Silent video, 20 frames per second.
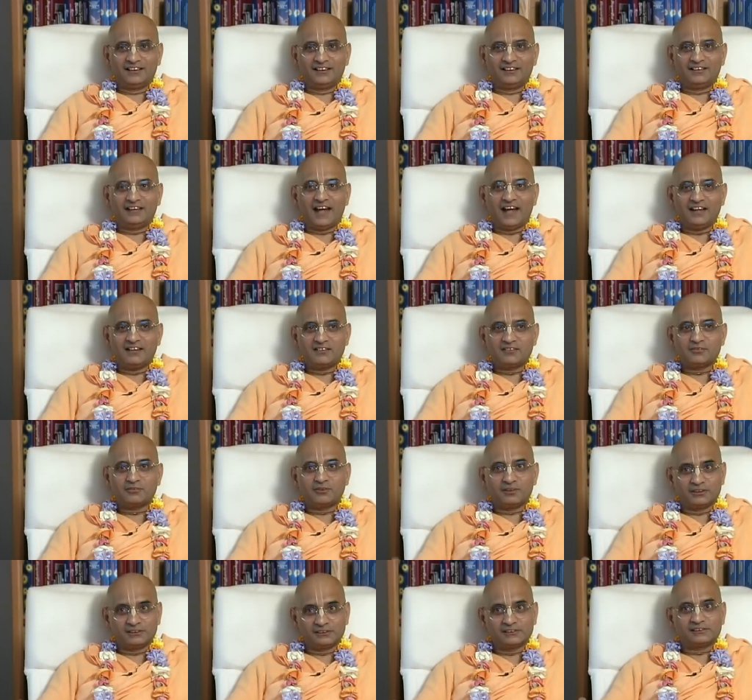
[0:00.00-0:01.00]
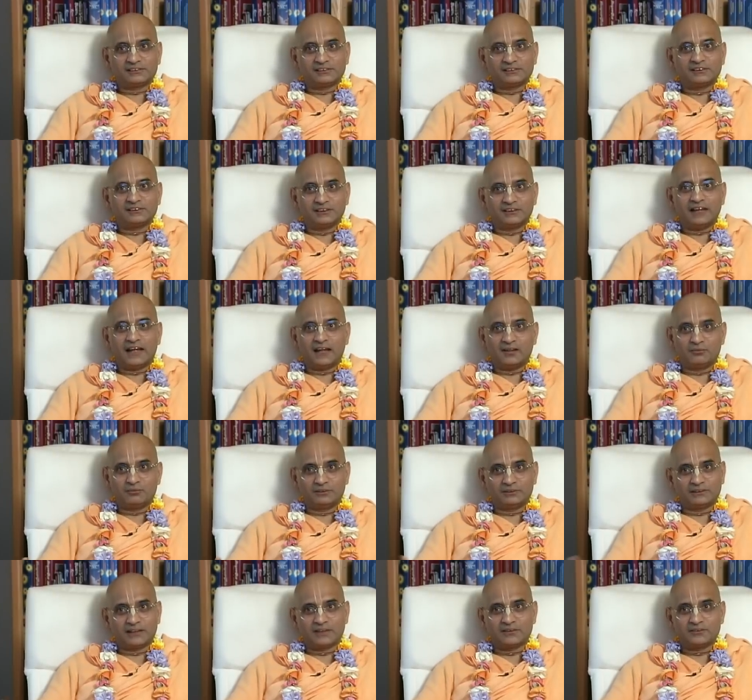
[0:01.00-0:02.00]
That was
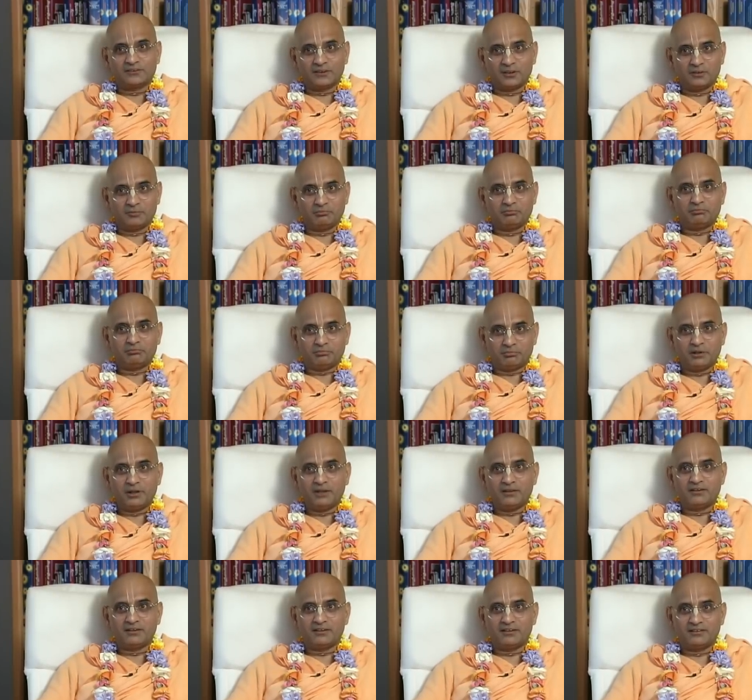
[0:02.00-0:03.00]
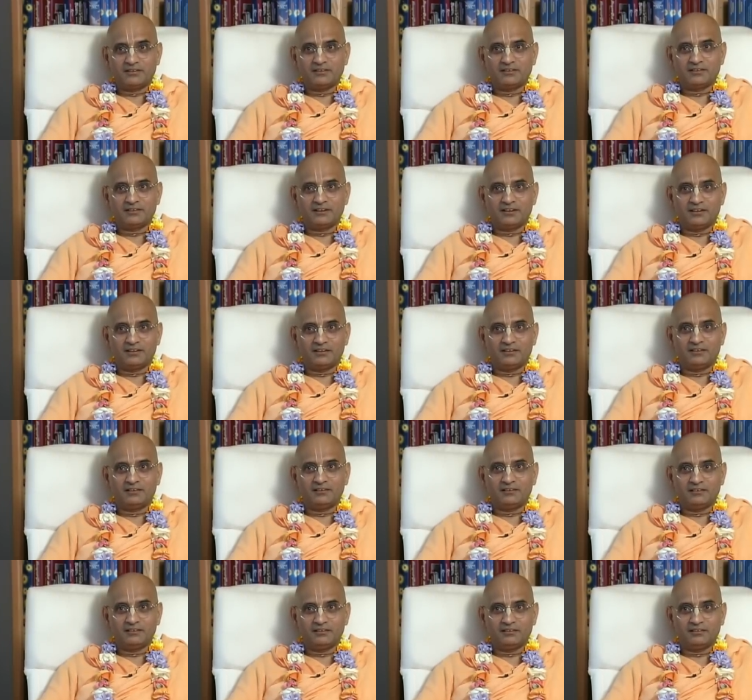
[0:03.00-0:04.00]
actually printed
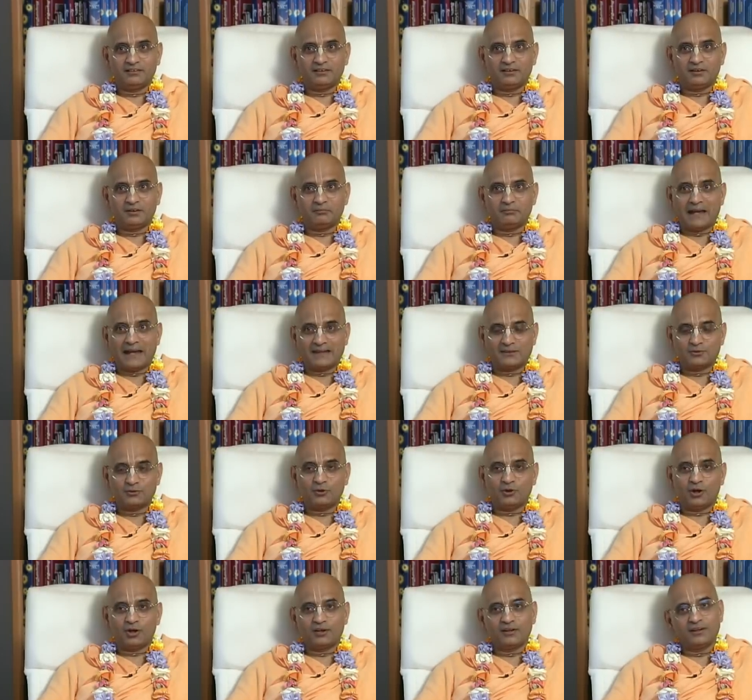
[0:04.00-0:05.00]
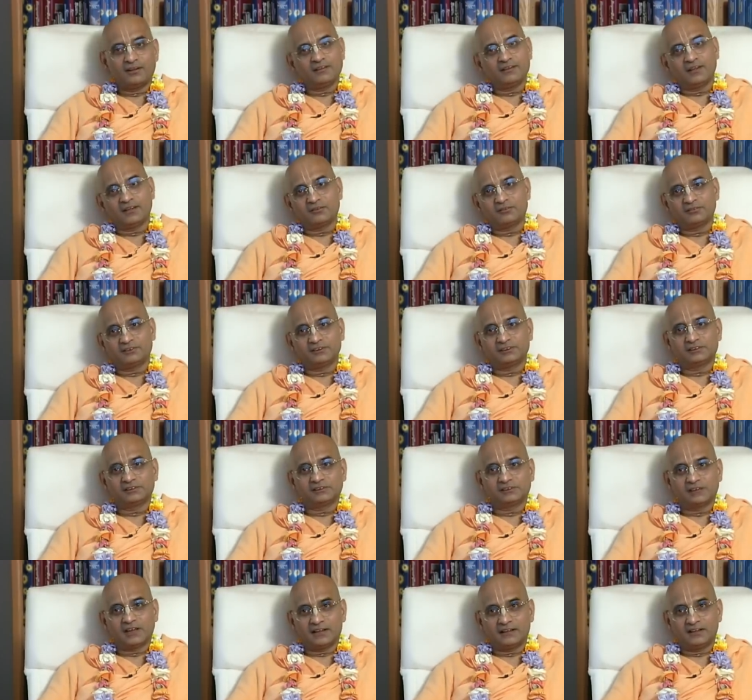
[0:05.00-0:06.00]
in the Back to Godhead
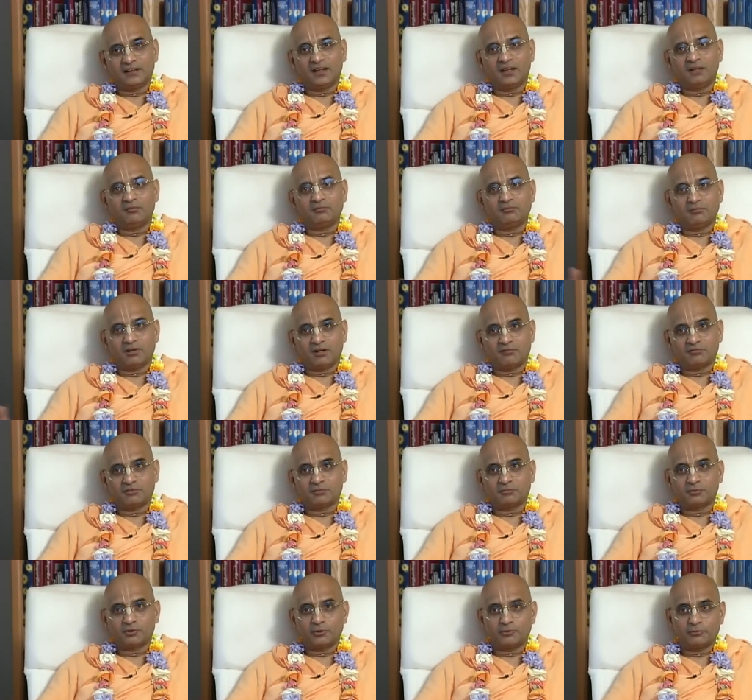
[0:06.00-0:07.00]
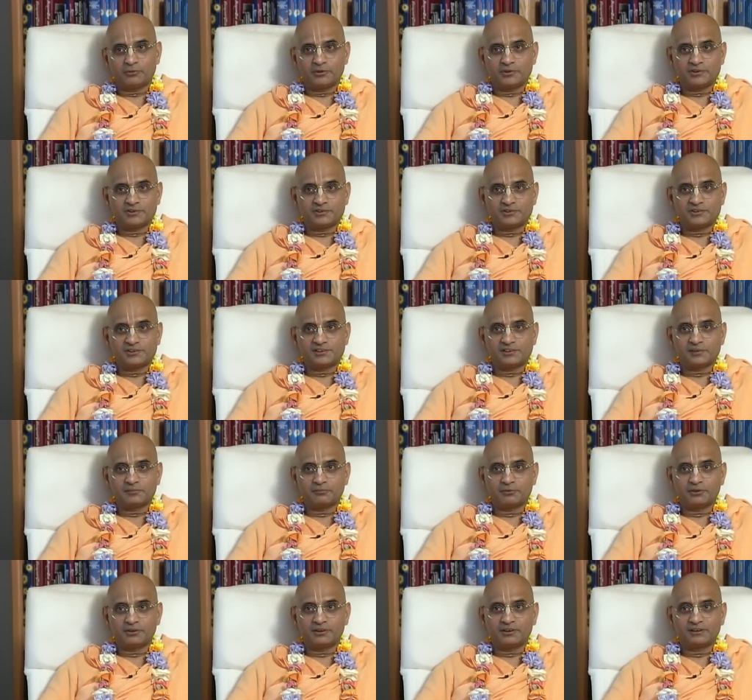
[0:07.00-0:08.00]
that came after Prabhupada's
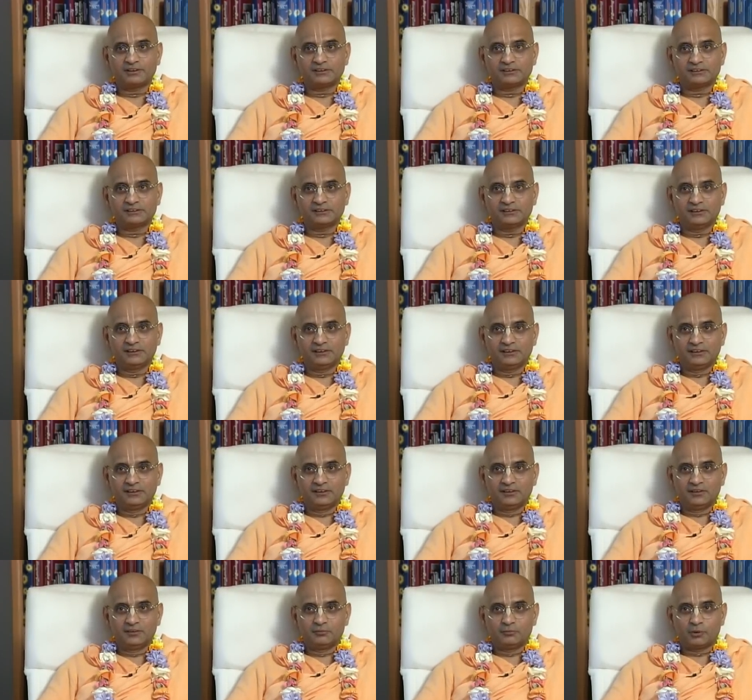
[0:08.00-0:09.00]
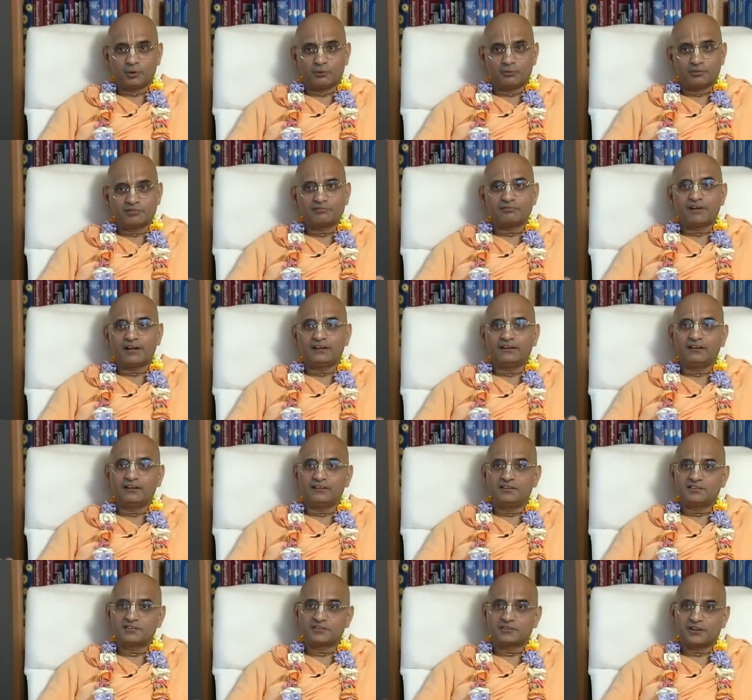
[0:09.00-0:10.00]
disappearance, Prabhupada's final
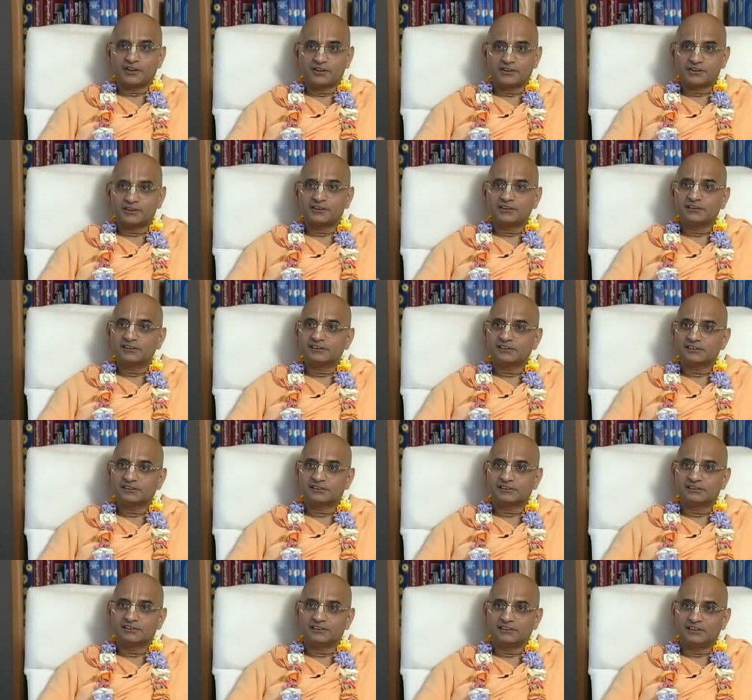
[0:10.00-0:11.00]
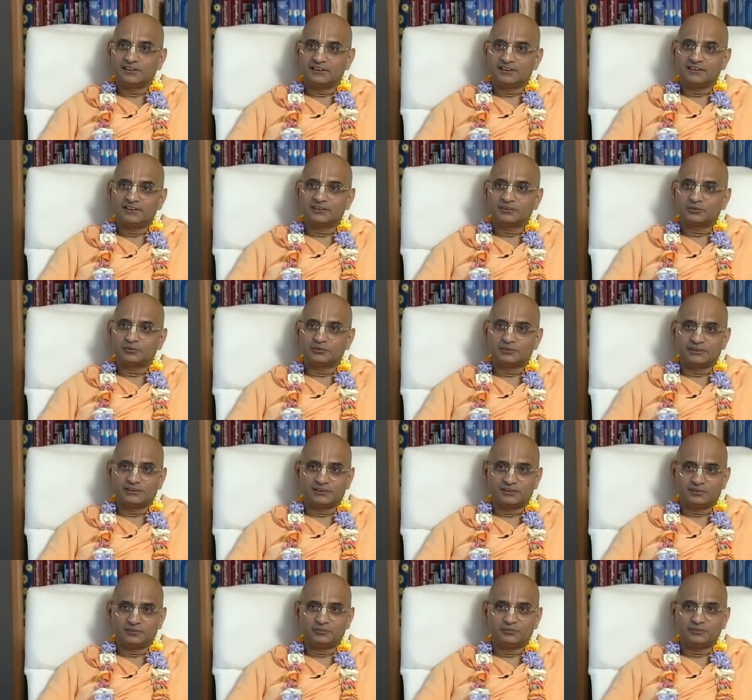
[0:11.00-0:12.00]
instructions, and this one
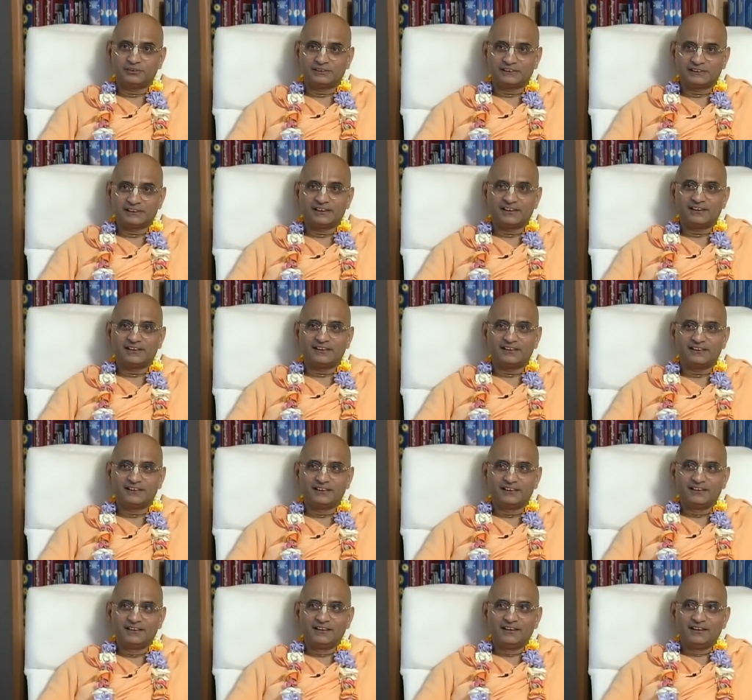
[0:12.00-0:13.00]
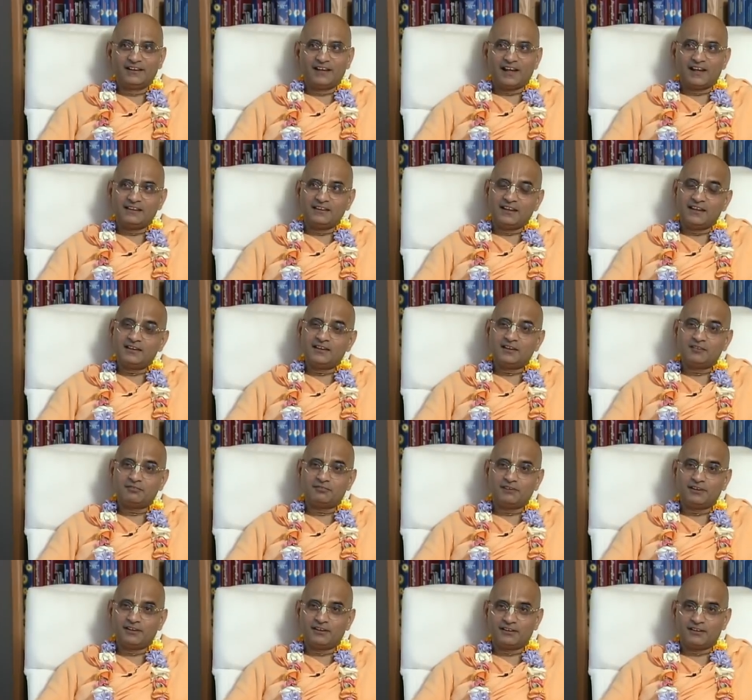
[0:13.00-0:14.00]
was there. And then they
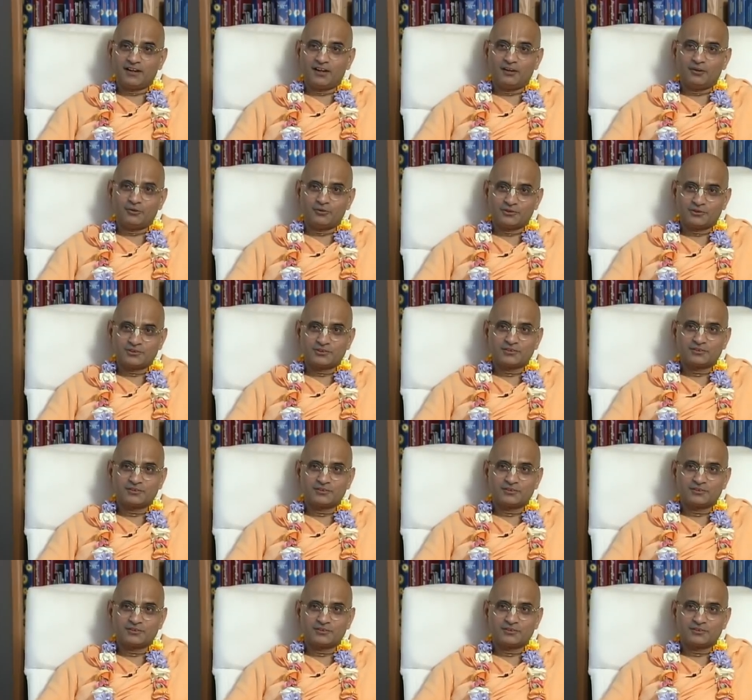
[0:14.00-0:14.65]
figured out